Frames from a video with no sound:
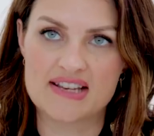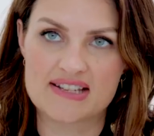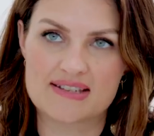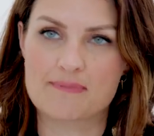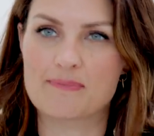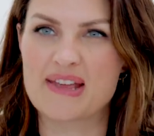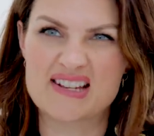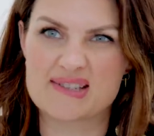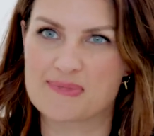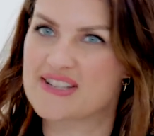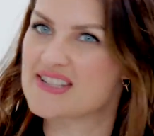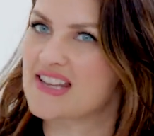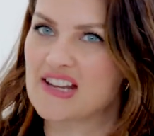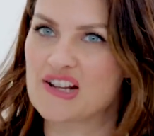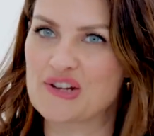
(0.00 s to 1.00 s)
this makes my
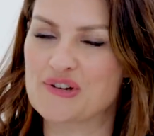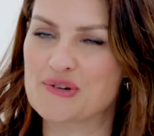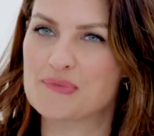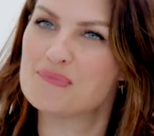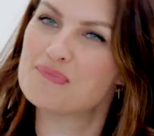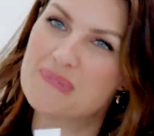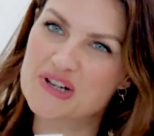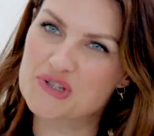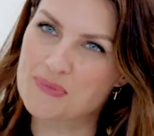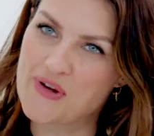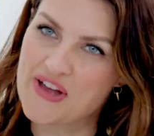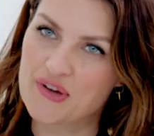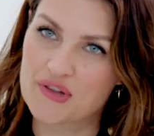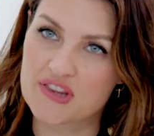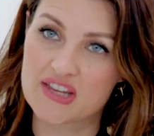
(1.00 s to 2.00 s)
skin look much more
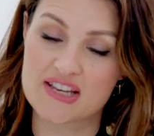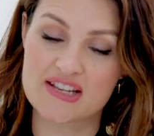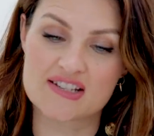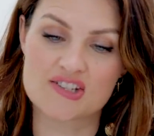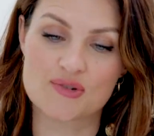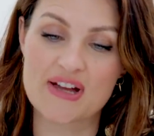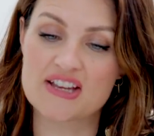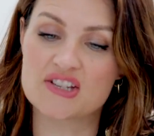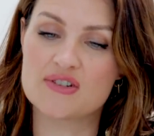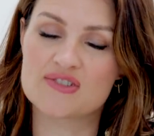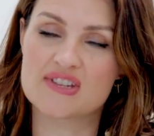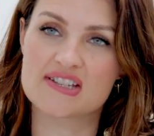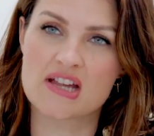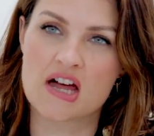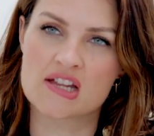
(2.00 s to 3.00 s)
healthy. So I can use
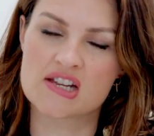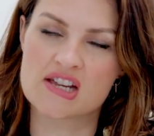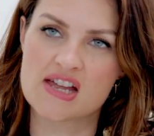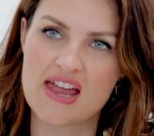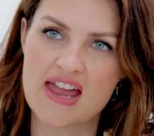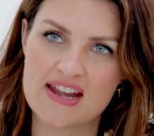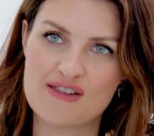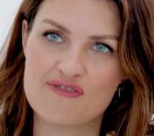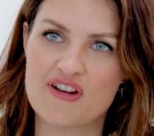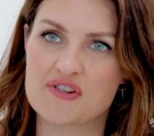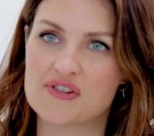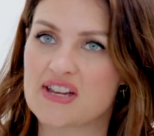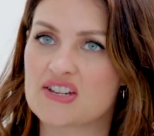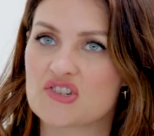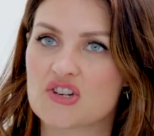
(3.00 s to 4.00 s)
this under any
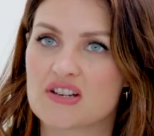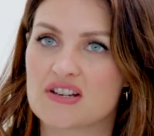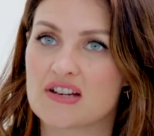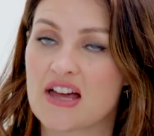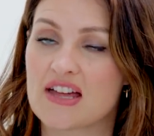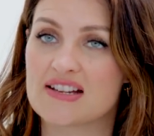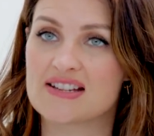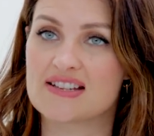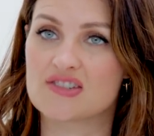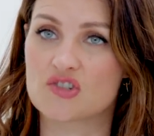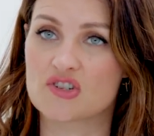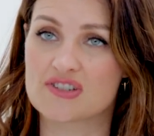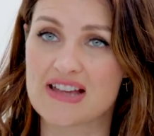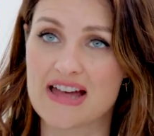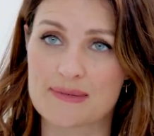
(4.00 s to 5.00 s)
foundation, and it is
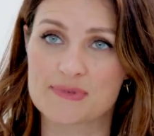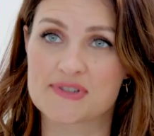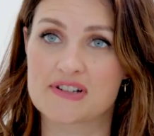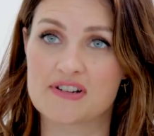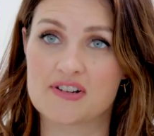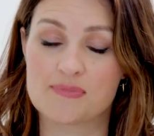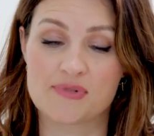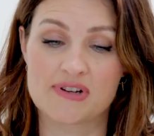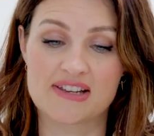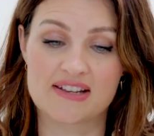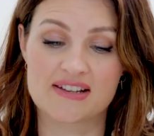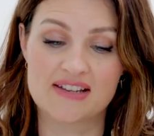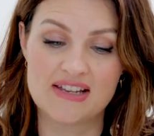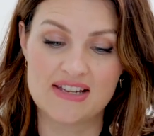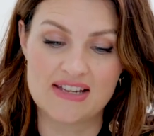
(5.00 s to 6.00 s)
just absolutely
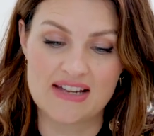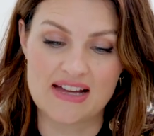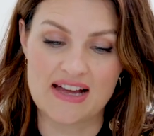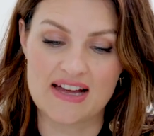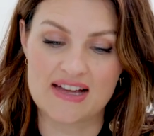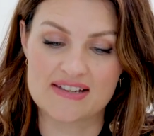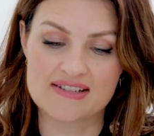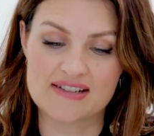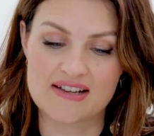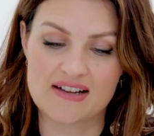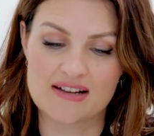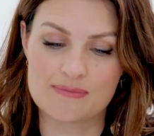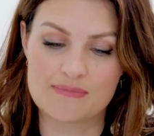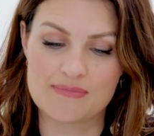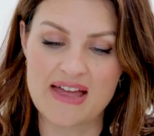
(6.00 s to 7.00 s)
brilliant. And
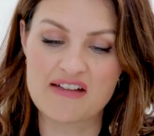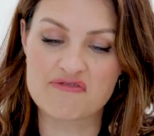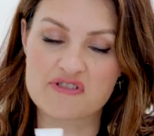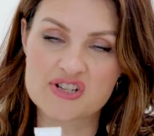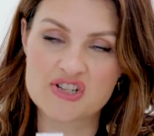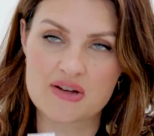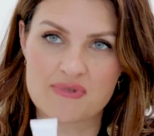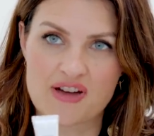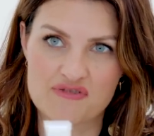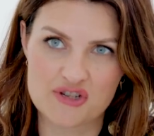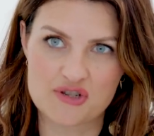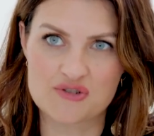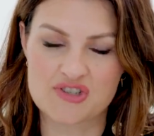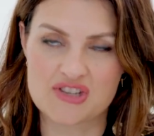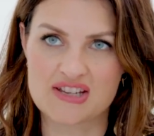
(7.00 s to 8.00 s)
um, every time I've
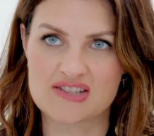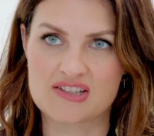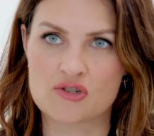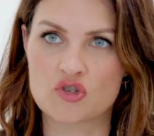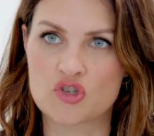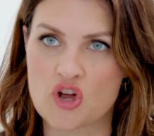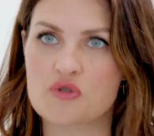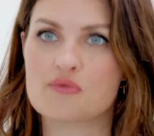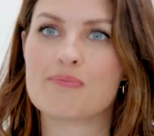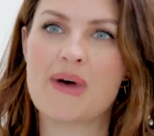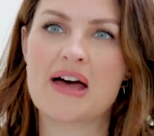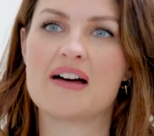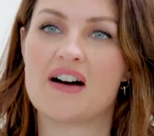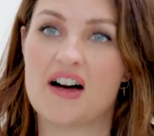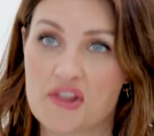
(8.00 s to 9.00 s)
used this and showed
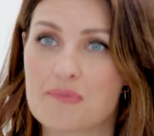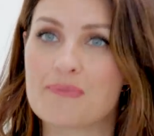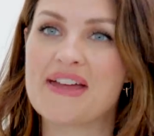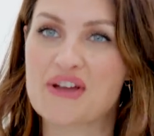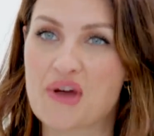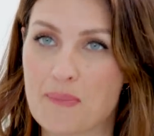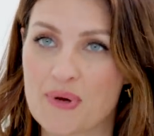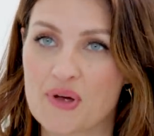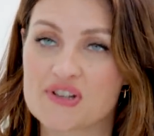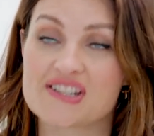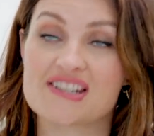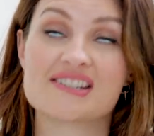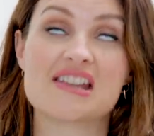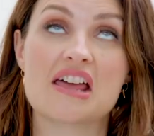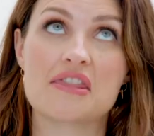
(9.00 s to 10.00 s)
ma other makeup
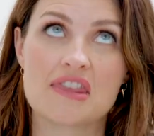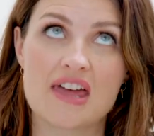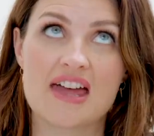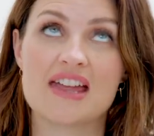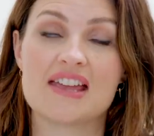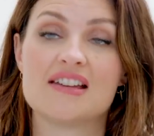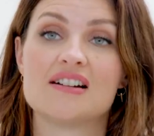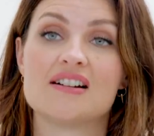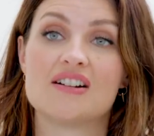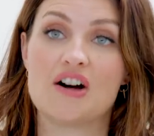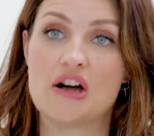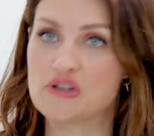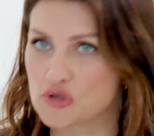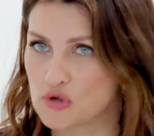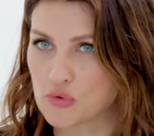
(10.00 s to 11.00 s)
artists, they
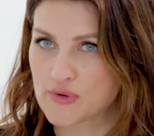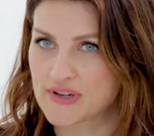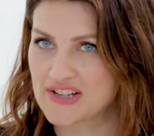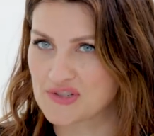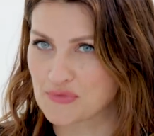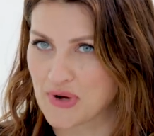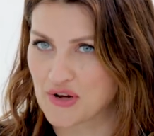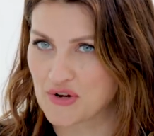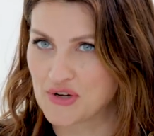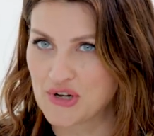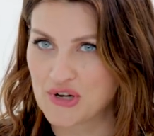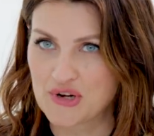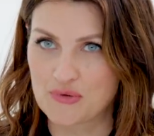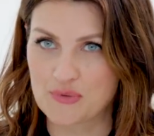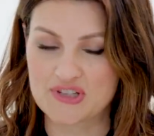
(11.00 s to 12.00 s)
adore it as well,
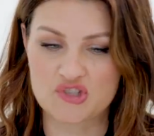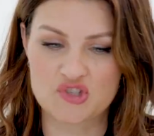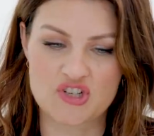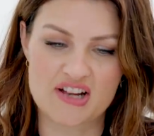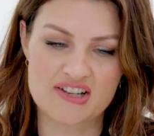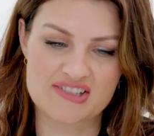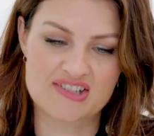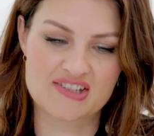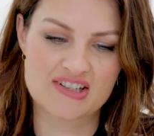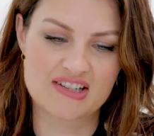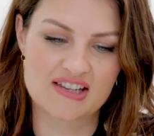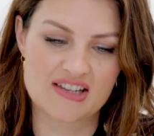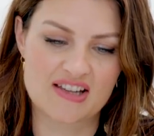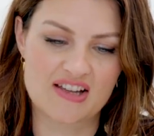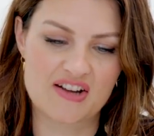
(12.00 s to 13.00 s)
which
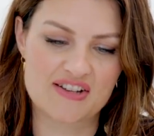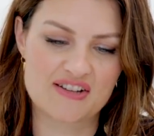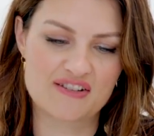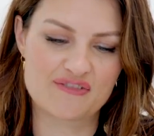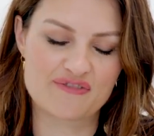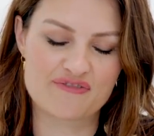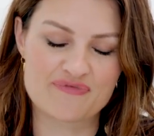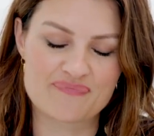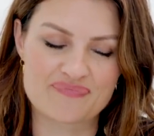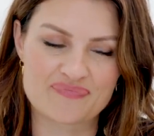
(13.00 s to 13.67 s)
just kind of,